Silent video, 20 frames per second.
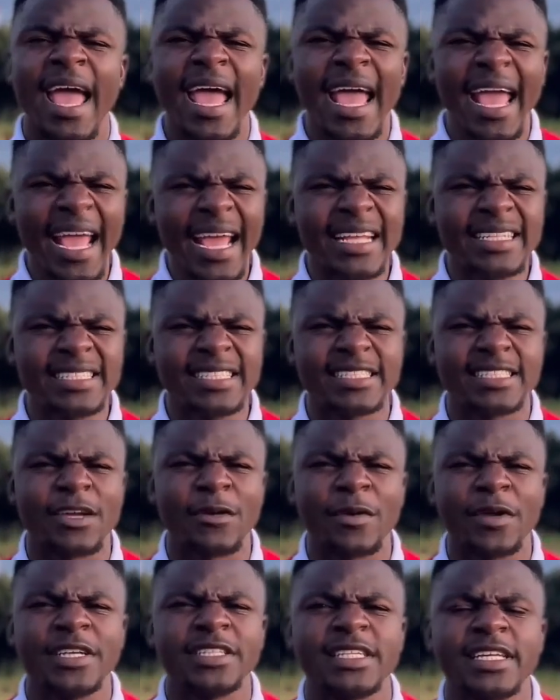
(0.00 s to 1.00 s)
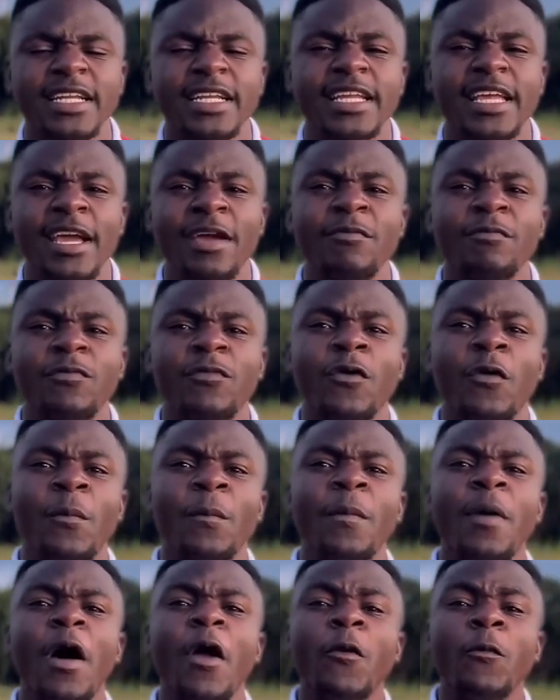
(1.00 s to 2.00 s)
Each iteration came from
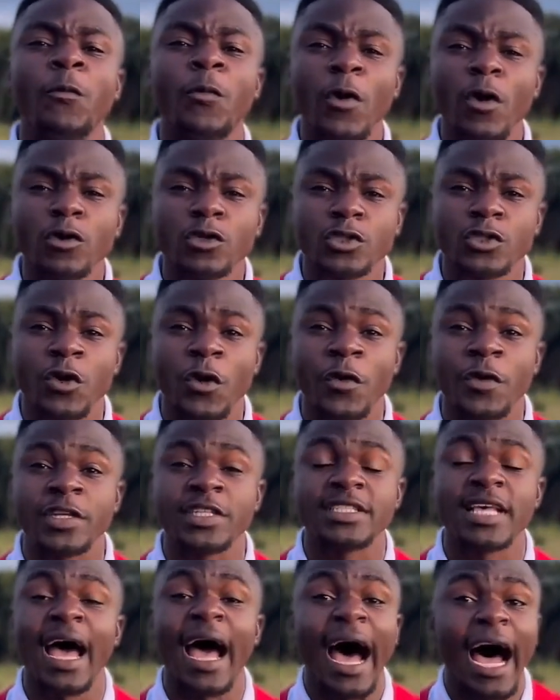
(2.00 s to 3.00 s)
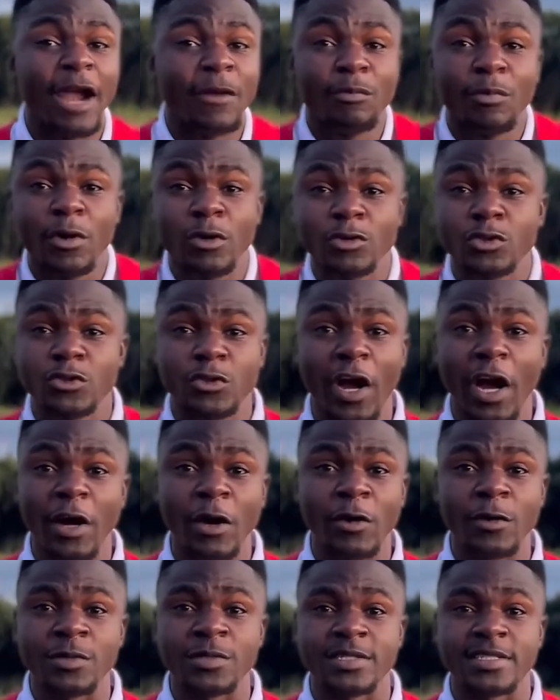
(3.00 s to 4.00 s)
real stories and real
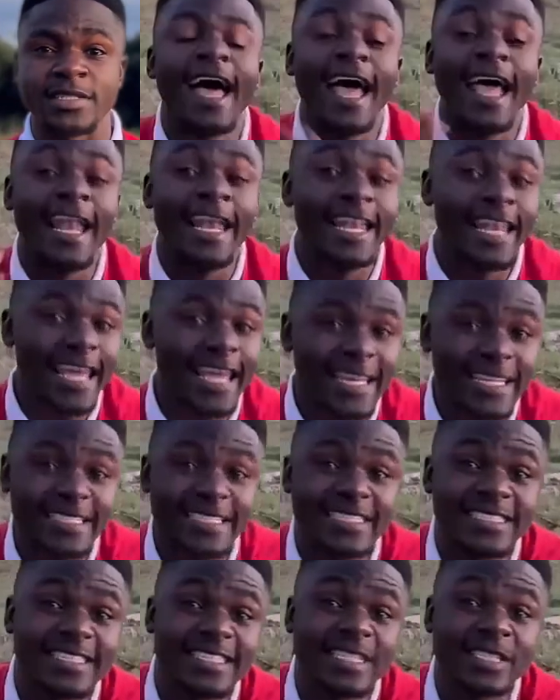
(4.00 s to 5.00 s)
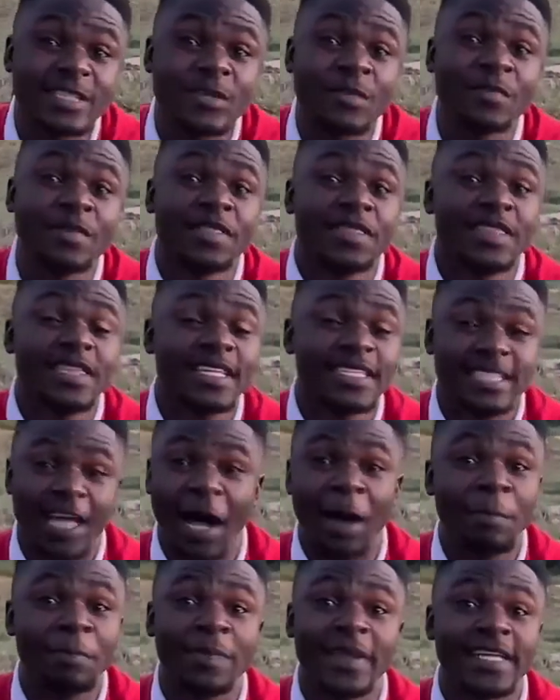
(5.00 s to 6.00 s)
struggles. Ladies and gentlemen, these
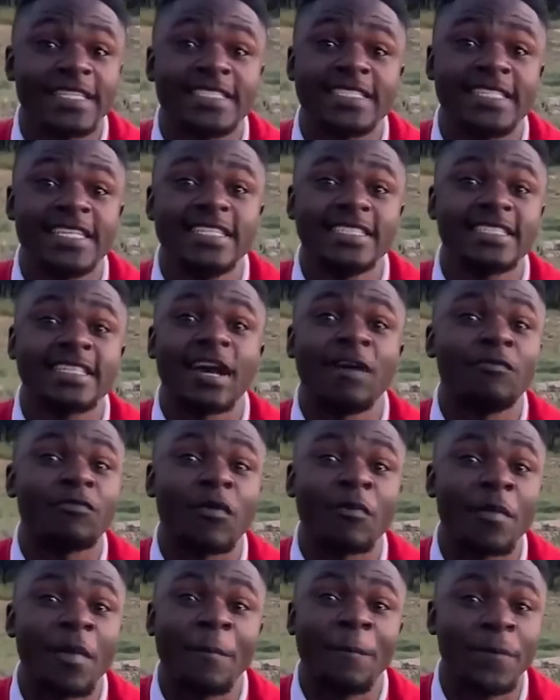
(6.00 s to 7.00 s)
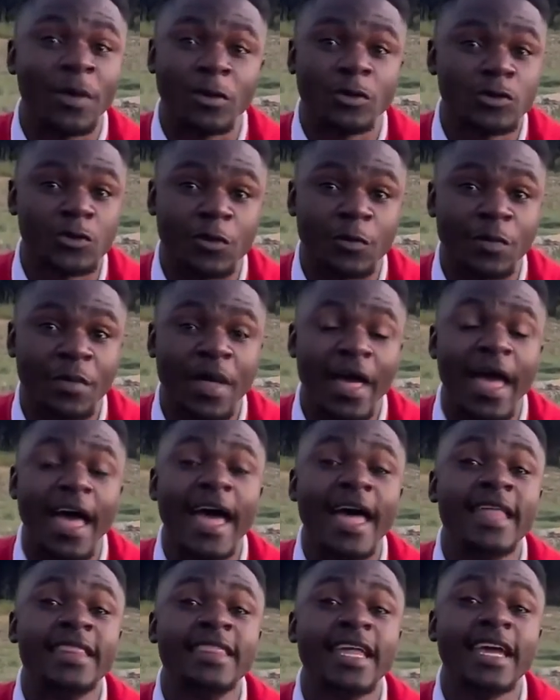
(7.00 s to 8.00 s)
updates didn't come from a boardroom.
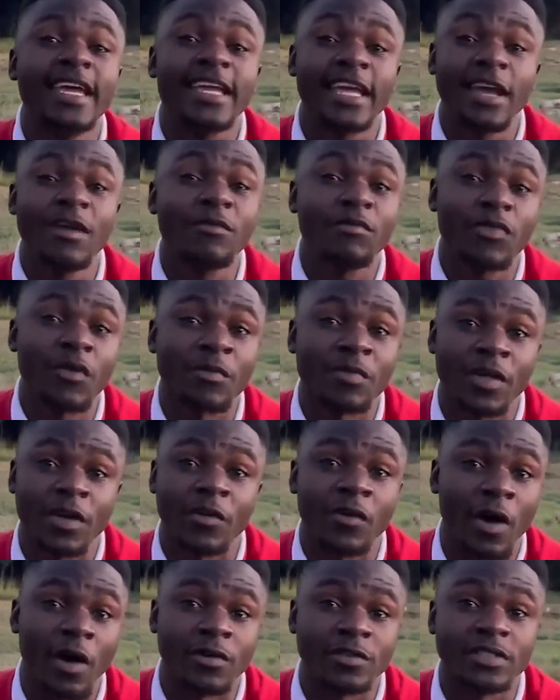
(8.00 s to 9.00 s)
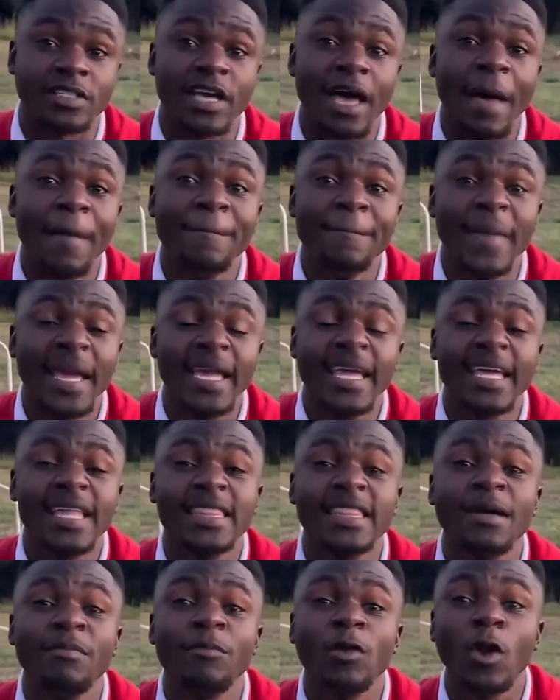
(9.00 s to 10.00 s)
They came from the ground, making
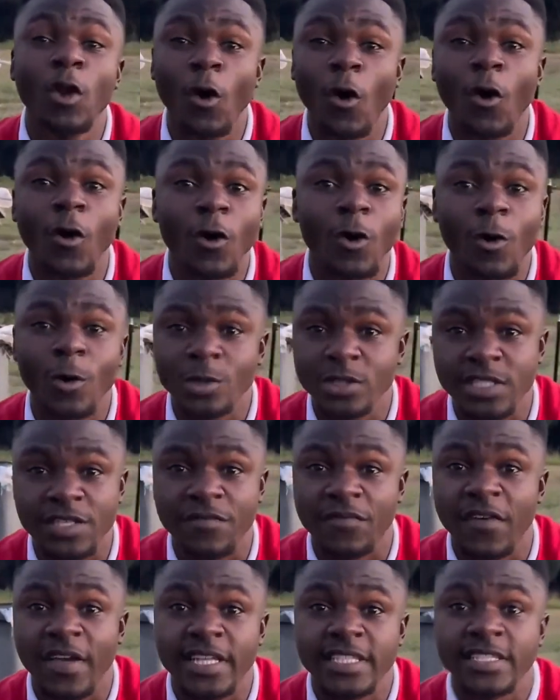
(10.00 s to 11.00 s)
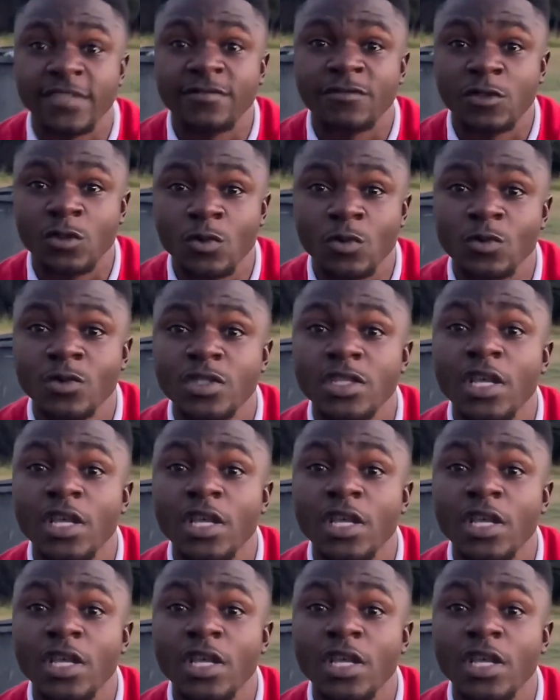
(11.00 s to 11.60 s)
them low cost-effective tools,